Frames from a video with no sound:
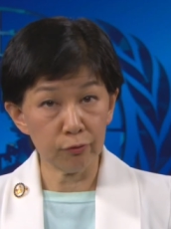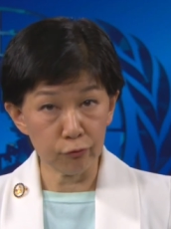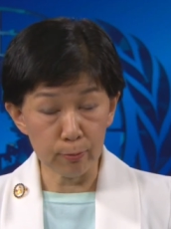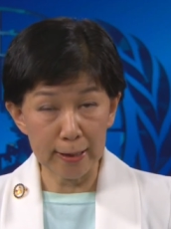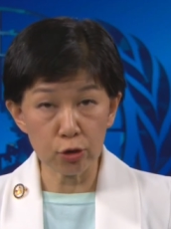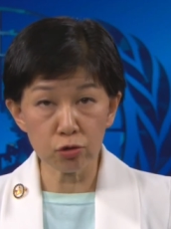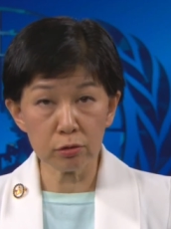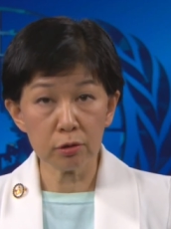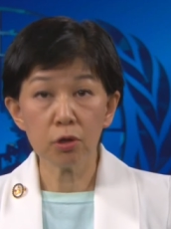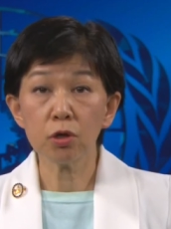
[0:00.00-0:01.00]

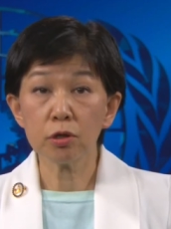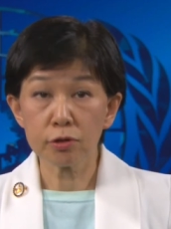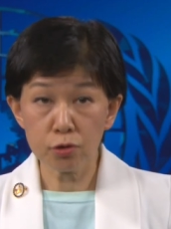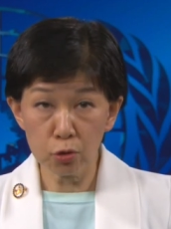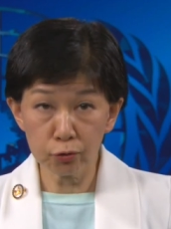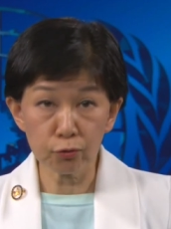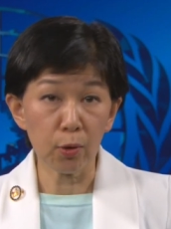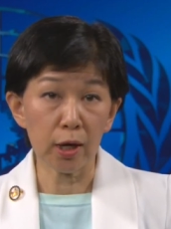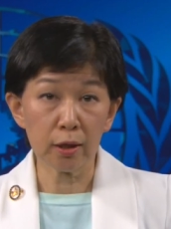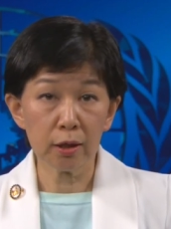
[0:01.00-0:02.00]
information,
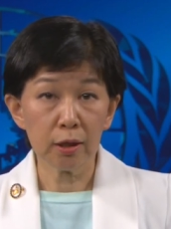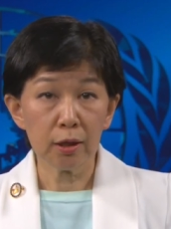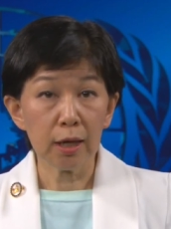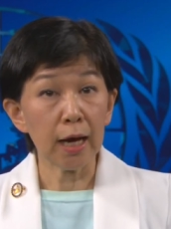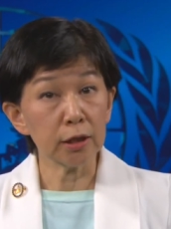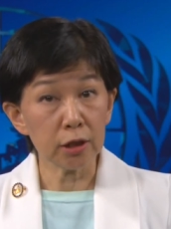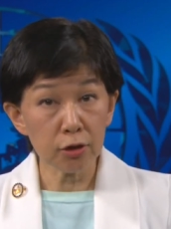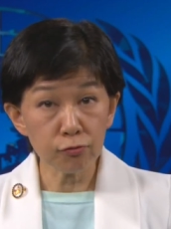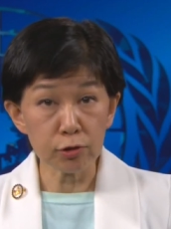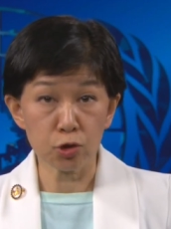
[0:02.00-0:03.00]
software, and
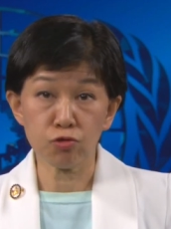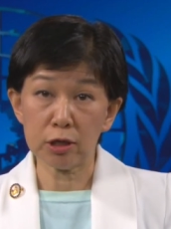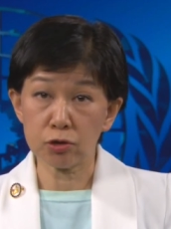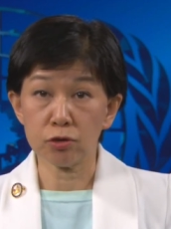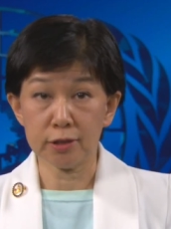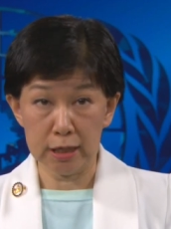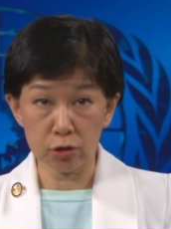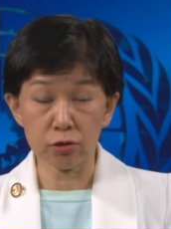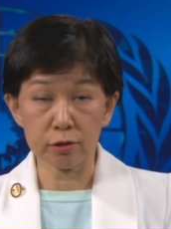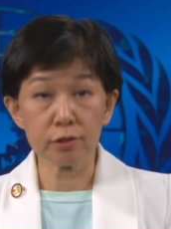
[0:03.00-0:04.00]
infrastructure
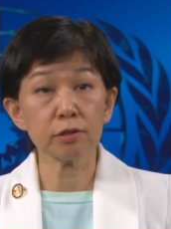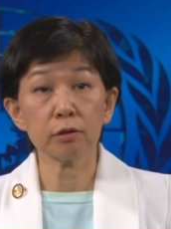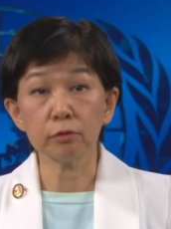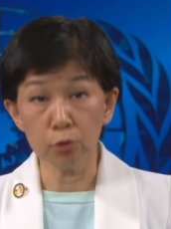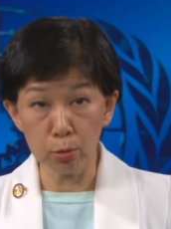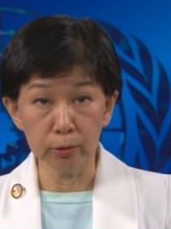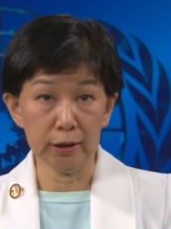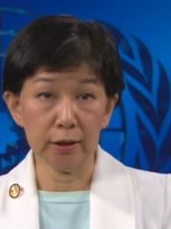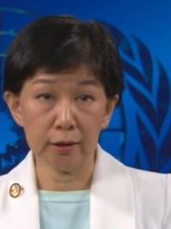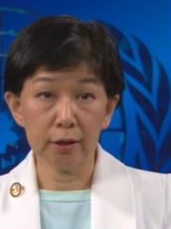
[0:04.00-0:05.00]
sectors
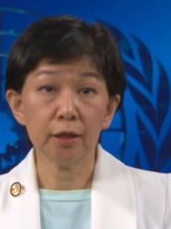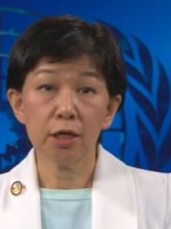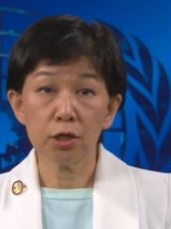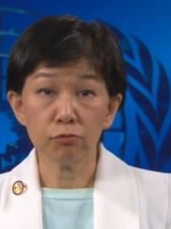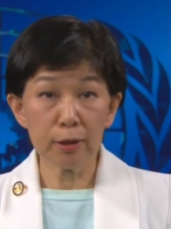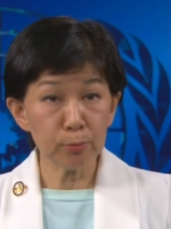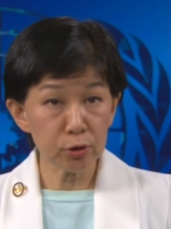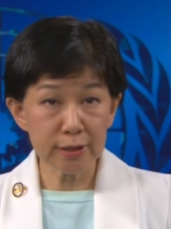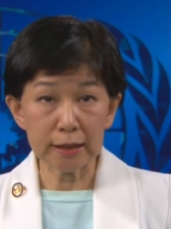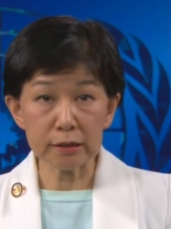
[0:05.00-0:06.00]
globally
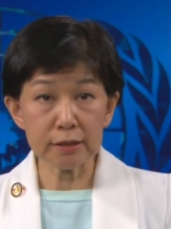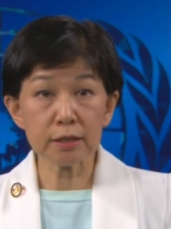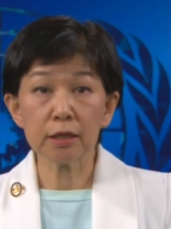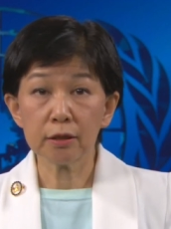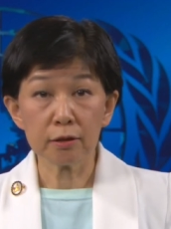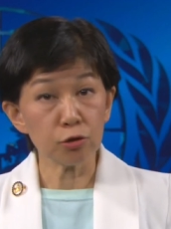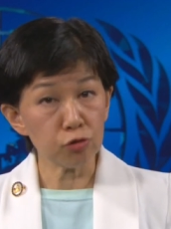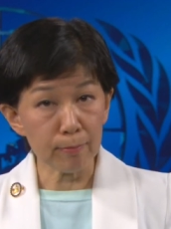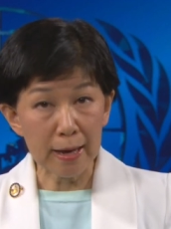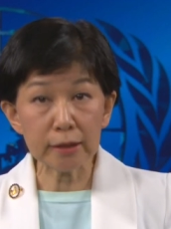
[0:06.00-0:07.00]
represents a
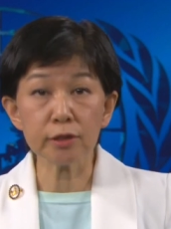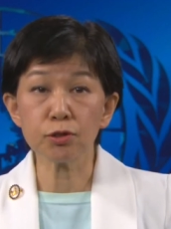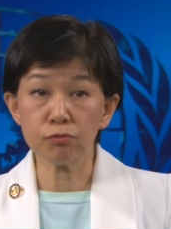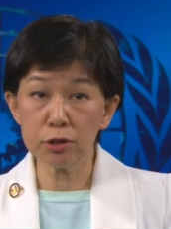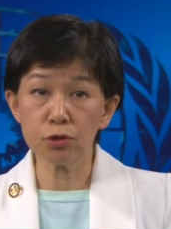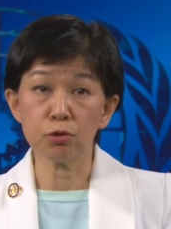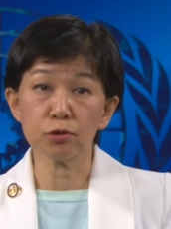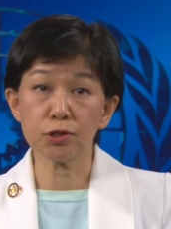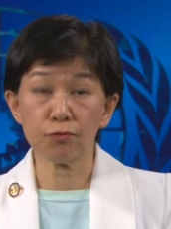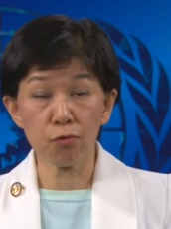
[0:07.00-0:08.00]
tremendous
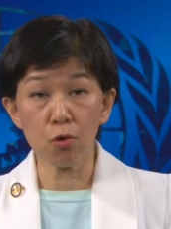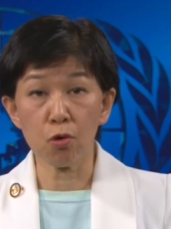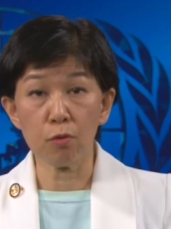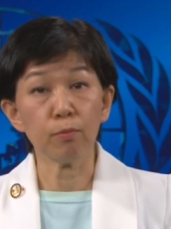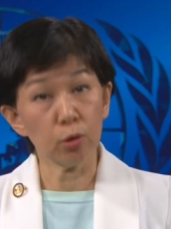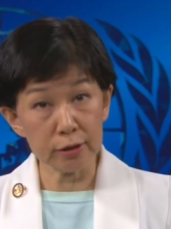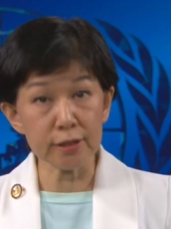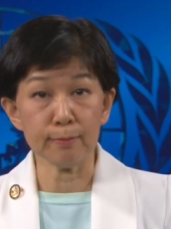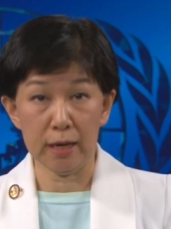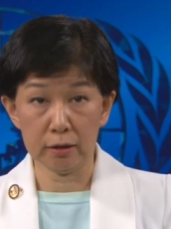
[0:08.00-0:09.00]
resource for
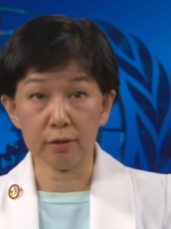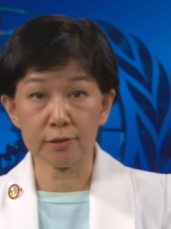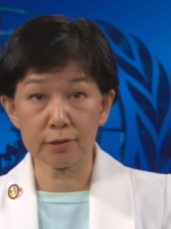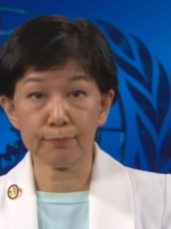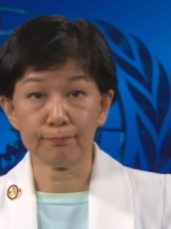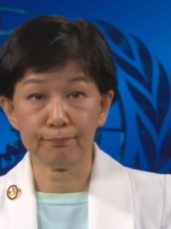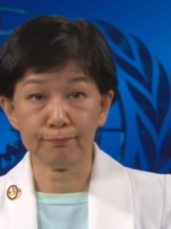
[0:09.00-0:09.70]
policymakers.